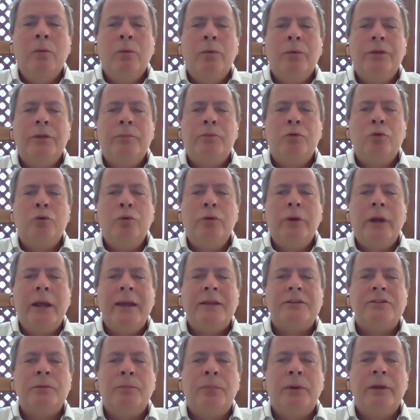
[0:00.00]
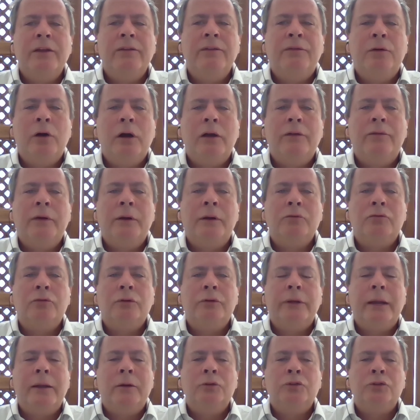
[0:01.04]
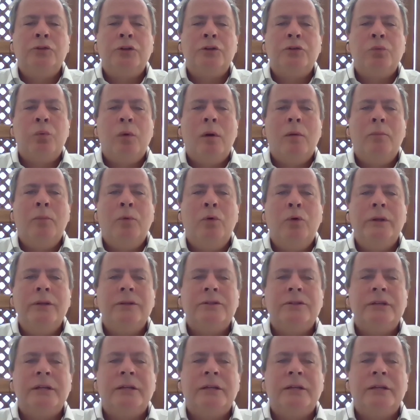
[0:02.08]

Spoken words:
with the broader S&P 500 down just 1.6%.